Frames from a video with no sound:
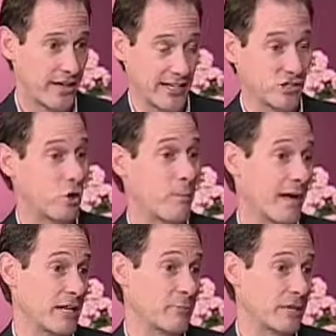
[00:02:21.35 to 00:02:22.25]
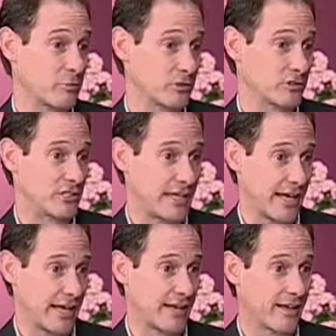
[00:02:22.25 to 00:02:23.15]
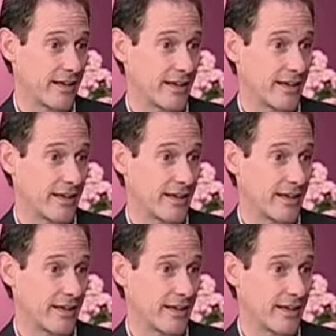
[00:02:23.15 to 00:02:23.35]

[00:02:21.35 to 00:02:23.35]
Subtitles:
as so many people today